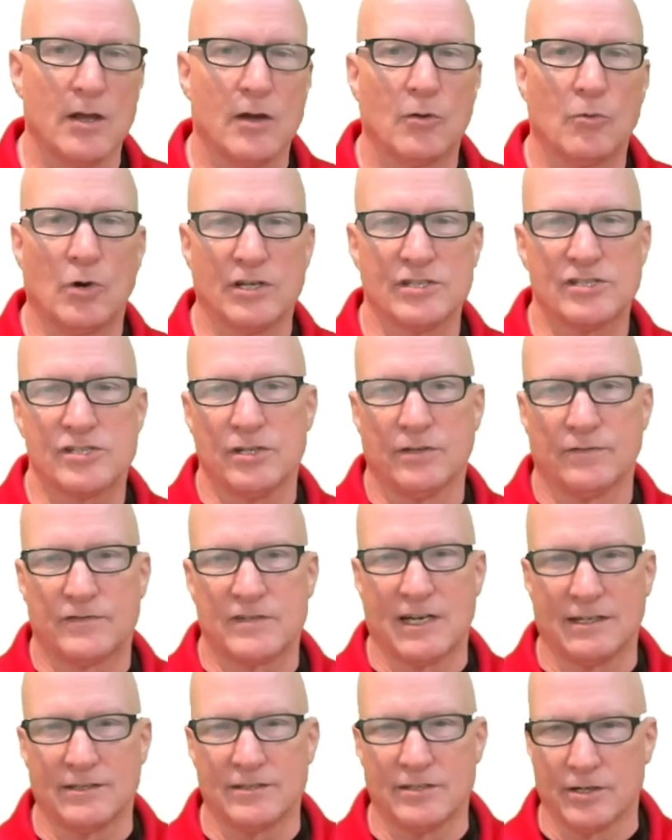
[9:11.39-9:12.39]
Once you've
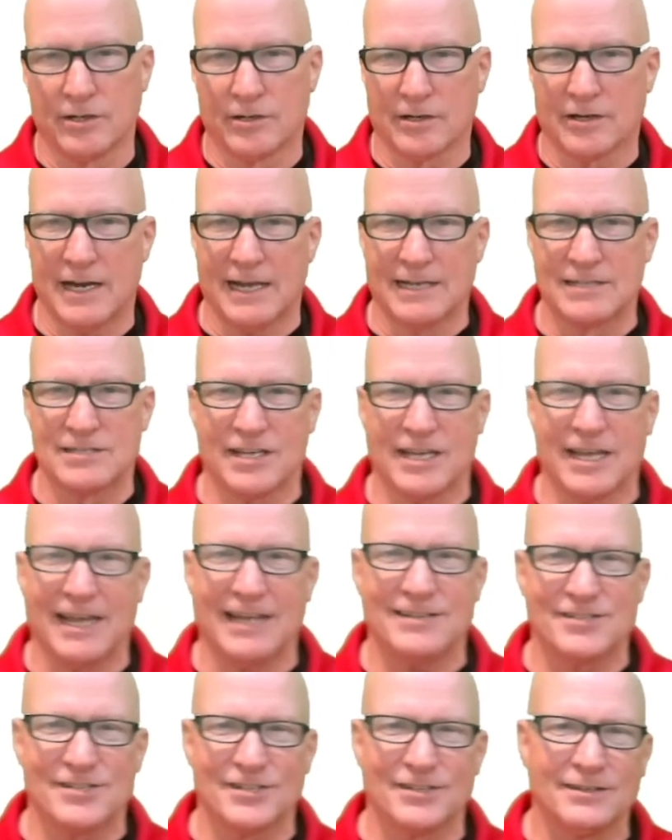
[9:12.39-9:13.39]
done your
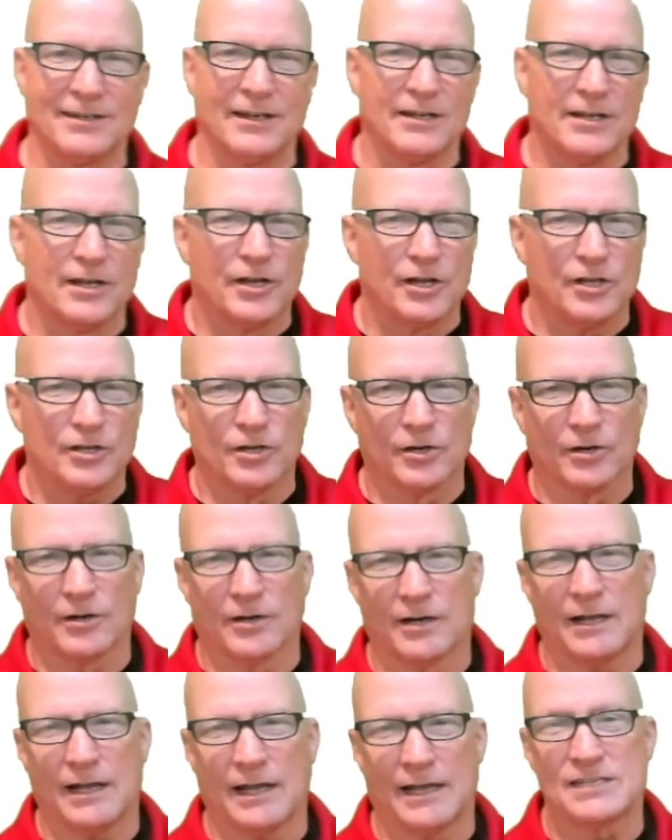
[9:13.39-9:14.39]
education,
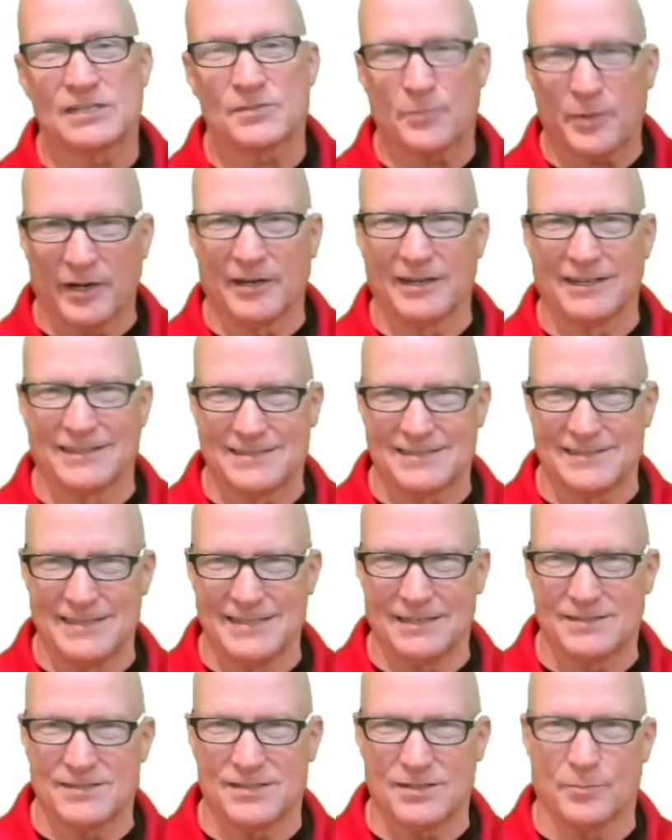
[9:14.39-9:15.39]
your experience
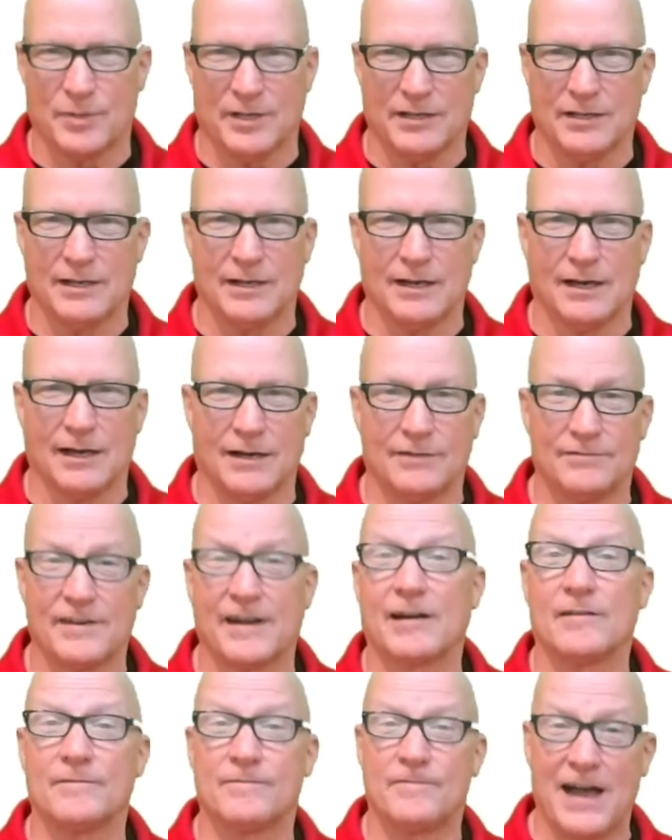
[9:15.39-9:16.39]
needs to be uh,
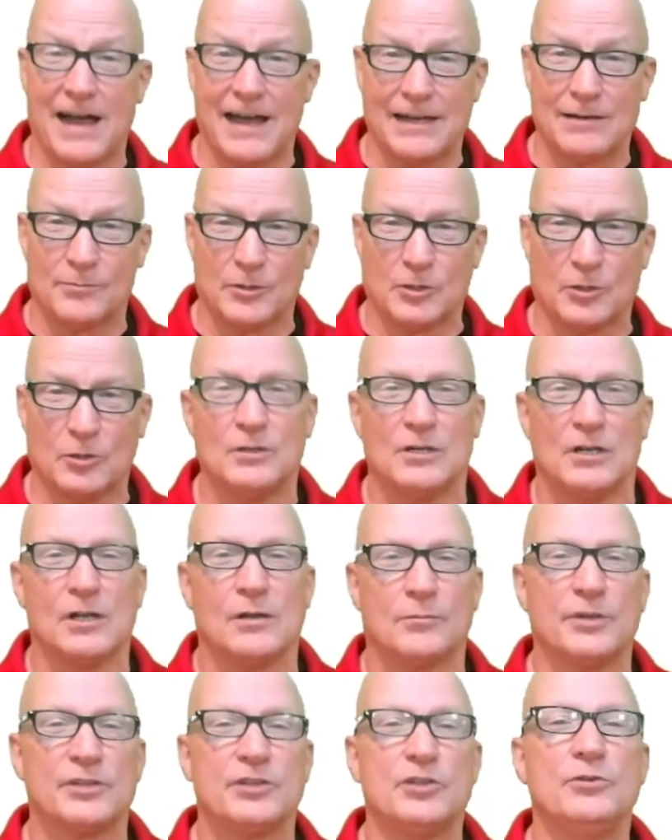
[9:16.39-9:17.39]
verifiable,
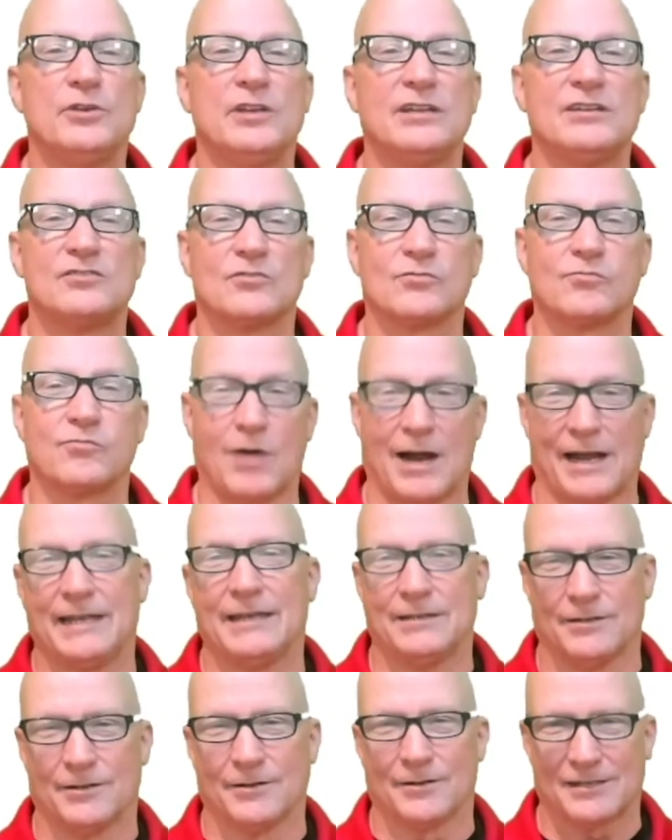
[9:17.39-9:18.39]
but you need to
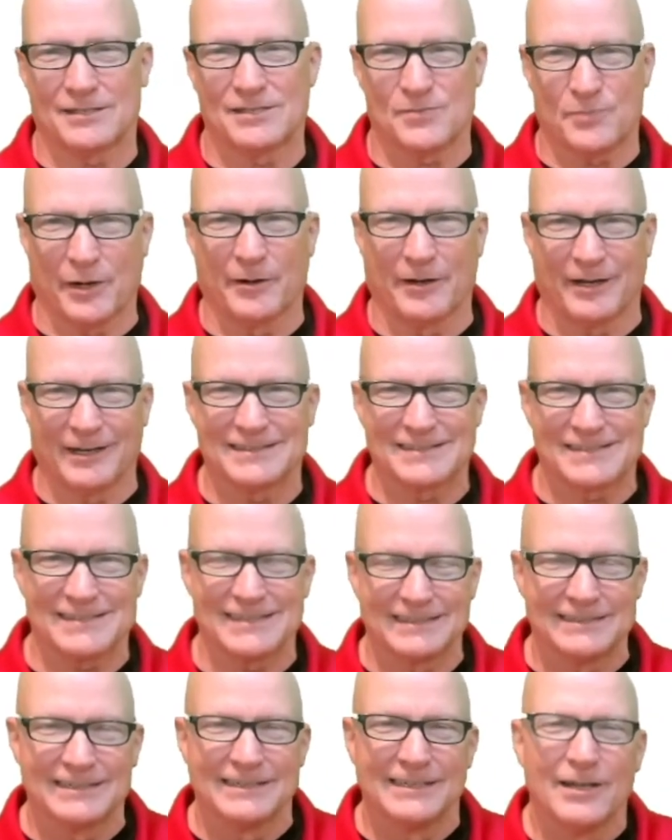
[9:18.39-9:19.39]
write your experience.
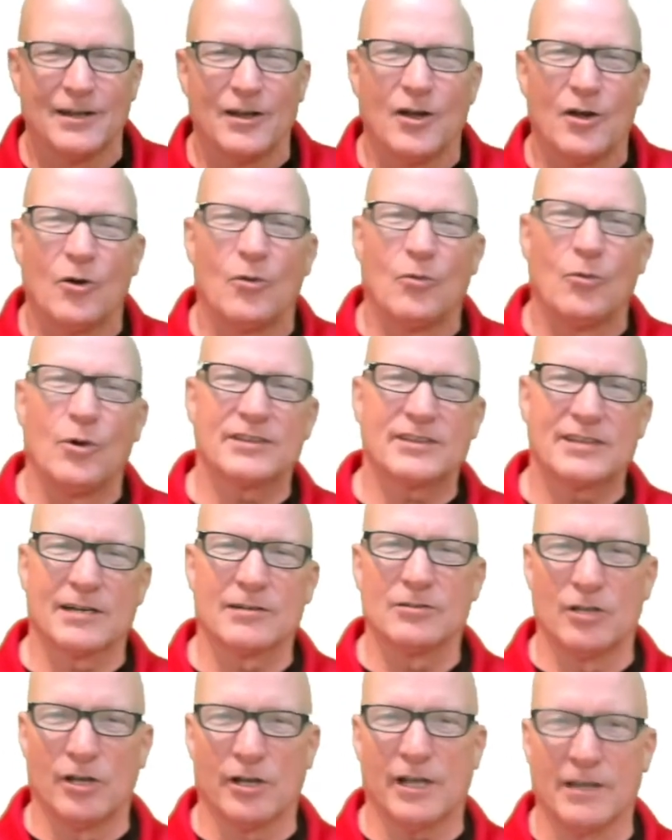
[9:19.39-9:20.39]
And what they're
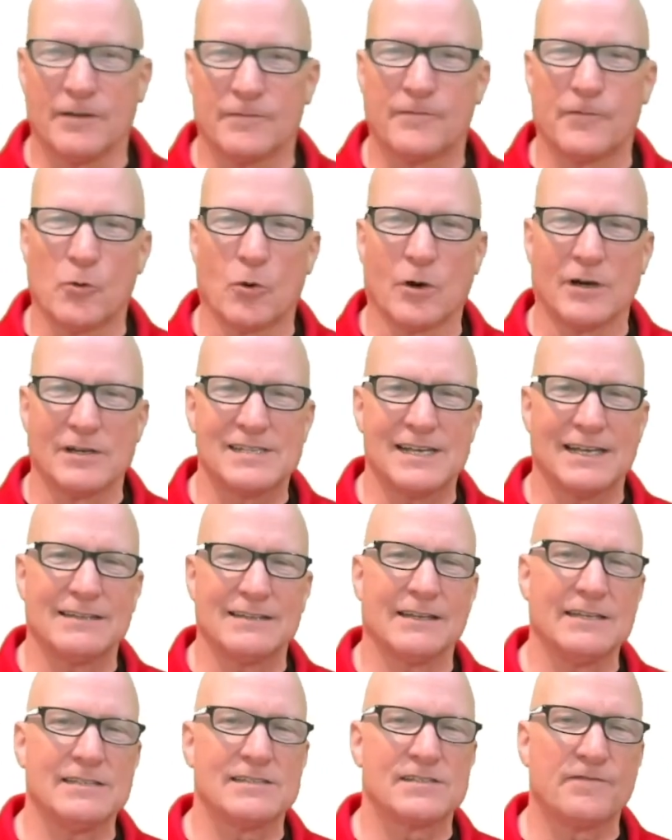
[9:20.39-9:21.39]
looking for is at
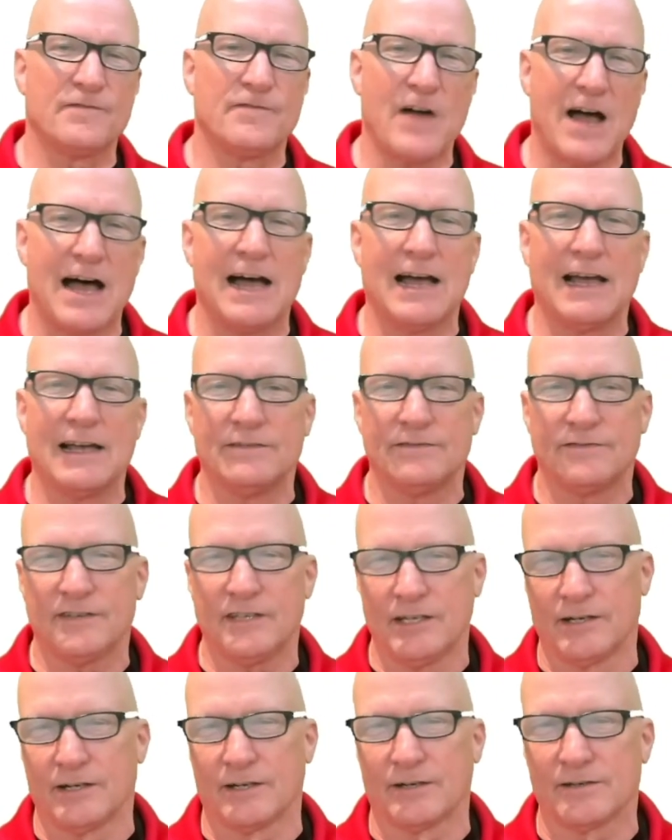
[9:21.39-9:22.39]
least five
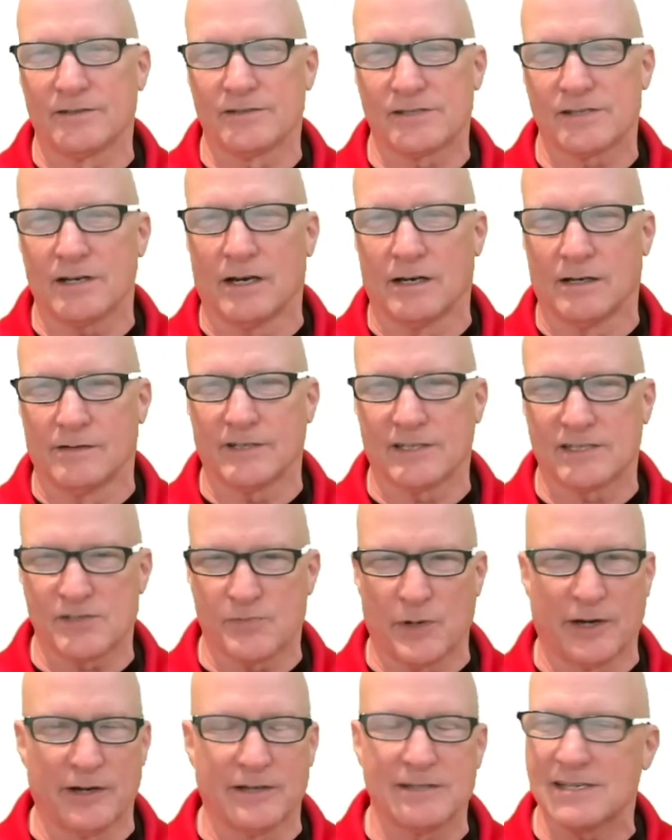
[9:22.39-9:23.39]
years of
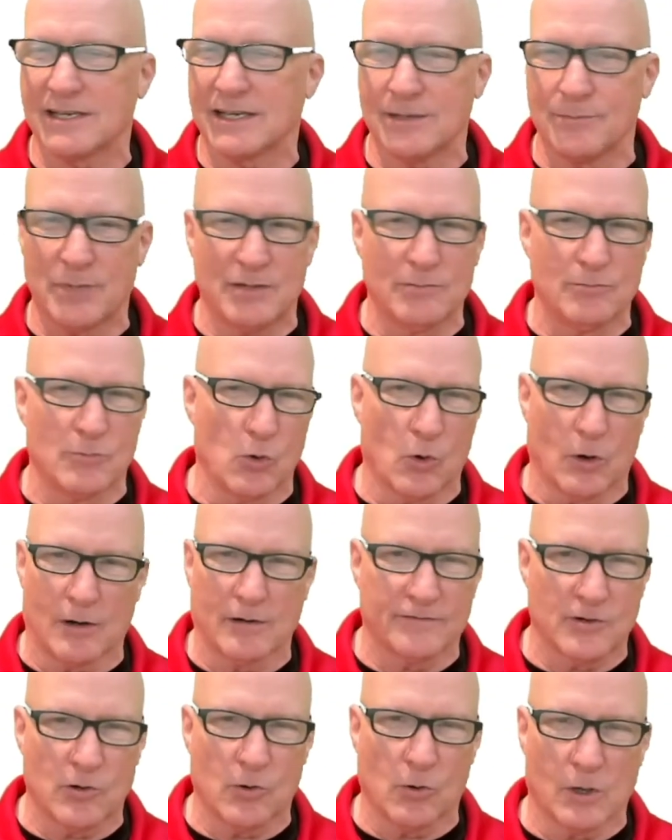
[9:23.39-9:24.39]
experience. It can be more,
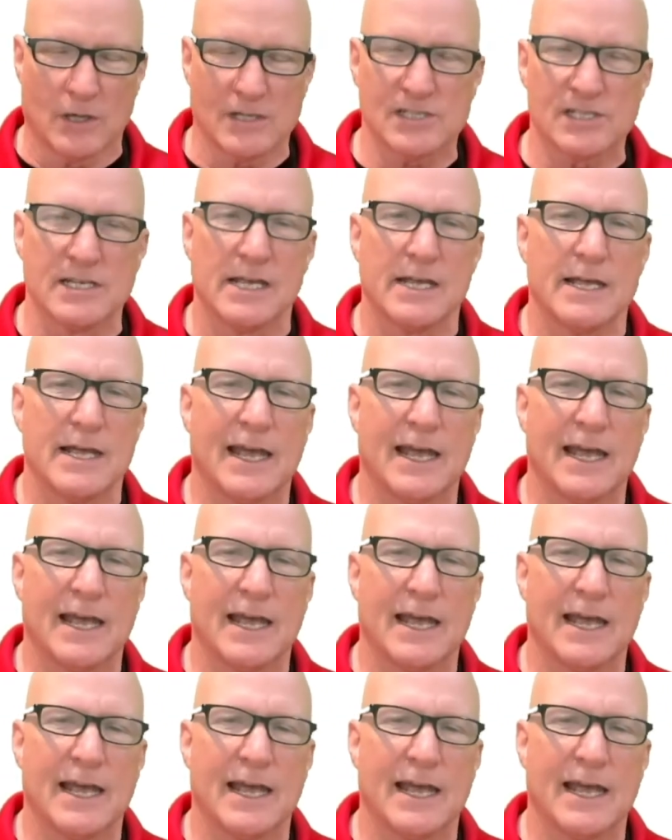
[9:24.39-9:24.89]
of course.